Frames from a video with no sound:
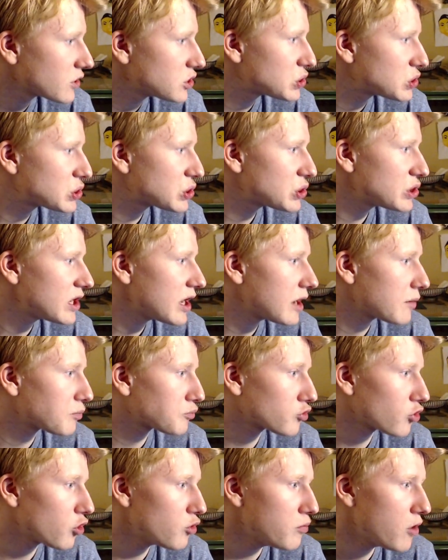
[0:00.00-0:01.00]
So yeah,
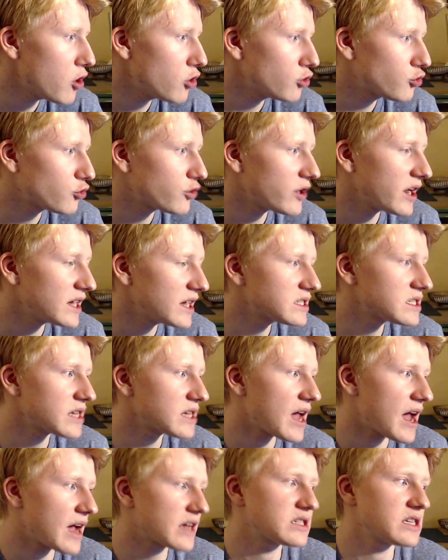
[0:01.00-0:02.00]
pro mode creates
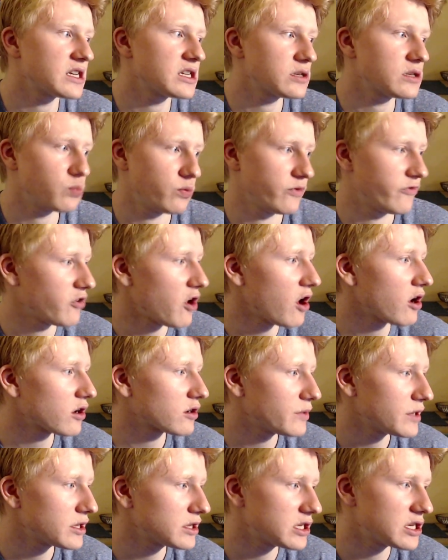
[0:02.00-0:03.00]
access. We've talked
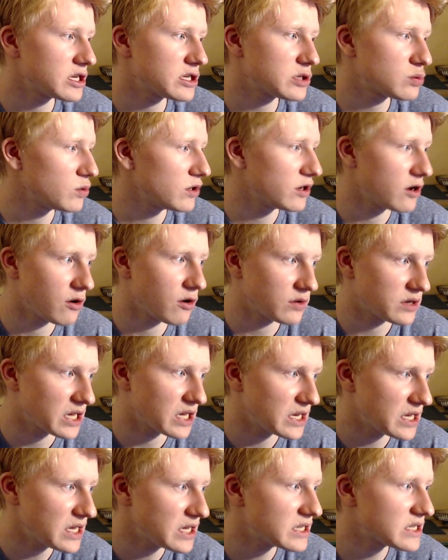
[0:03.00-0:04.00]
about this, we know what
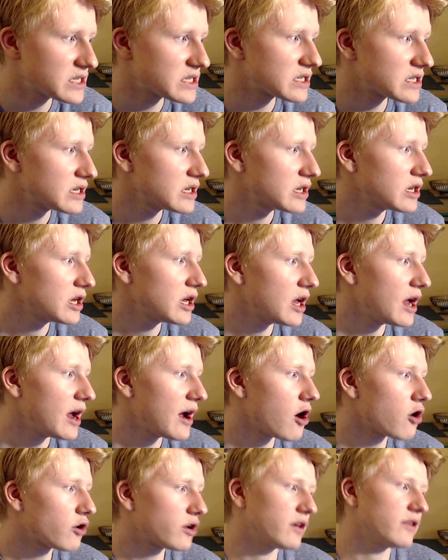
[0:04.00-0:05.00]
that is.
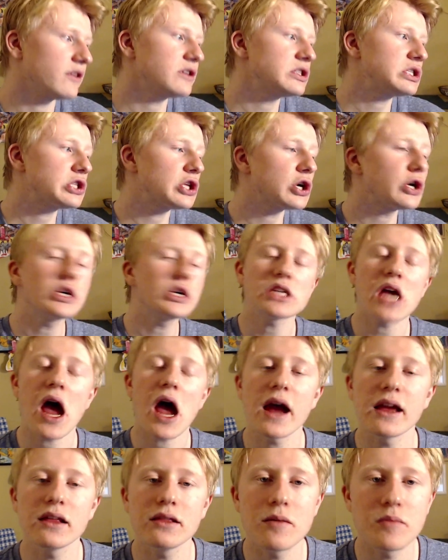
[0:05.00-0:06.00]
Okay, there is a
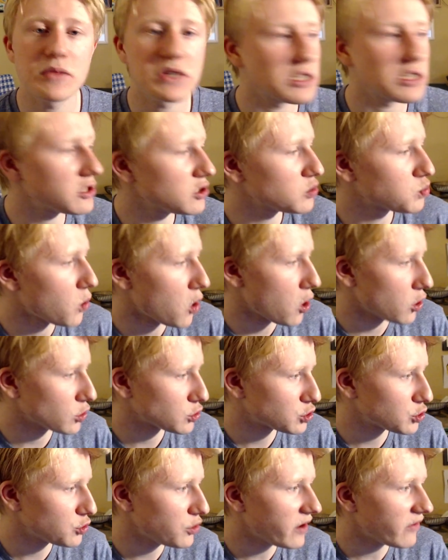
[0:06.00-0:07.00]
height limit to these walls,
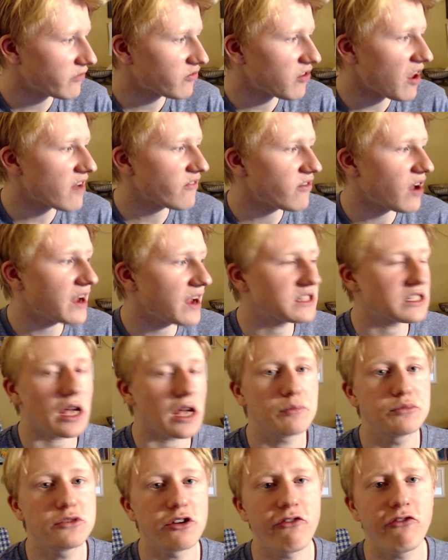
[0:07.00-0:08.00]
so you have to have heights
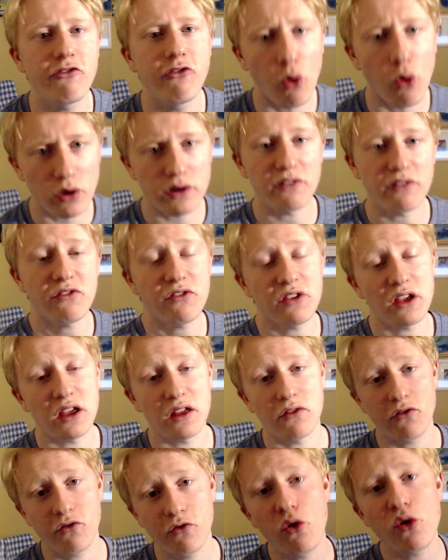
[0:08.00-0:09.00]
up to 40 feet.
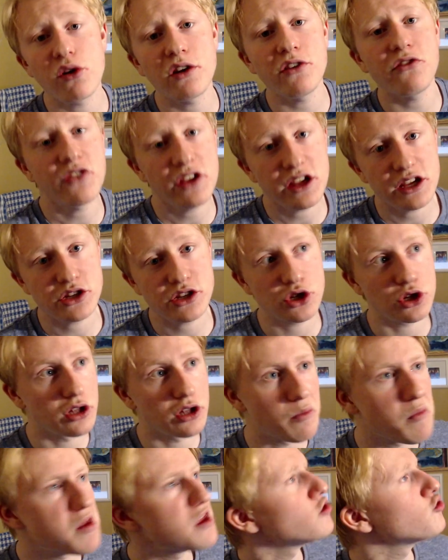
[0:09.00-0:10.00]
40 feet is your
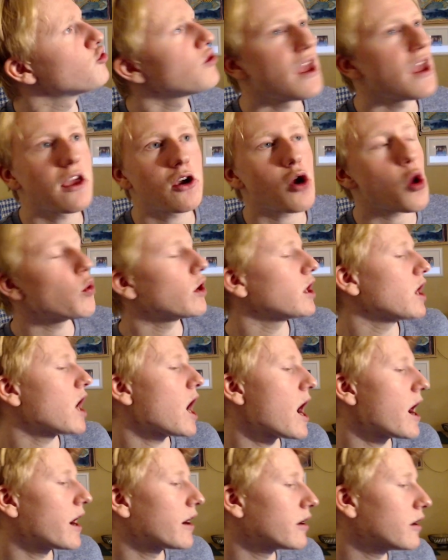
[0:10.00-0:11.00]
limit, you can't go any
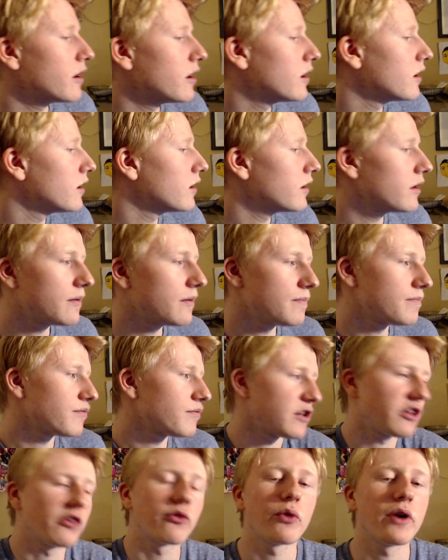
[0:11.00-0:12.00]
higher.
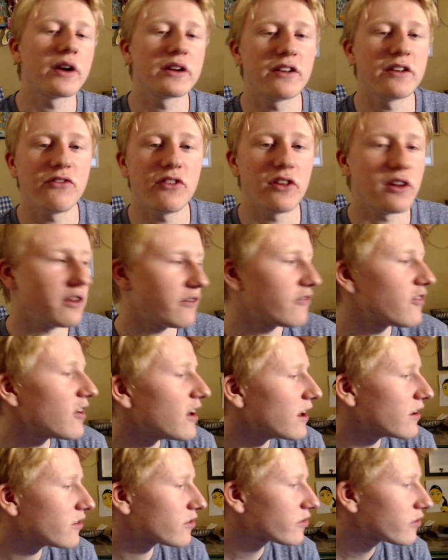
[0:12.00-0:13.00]
It's rigged if it
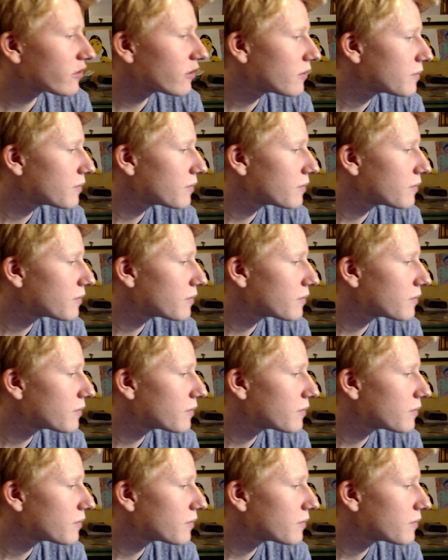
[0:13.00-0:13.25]
is.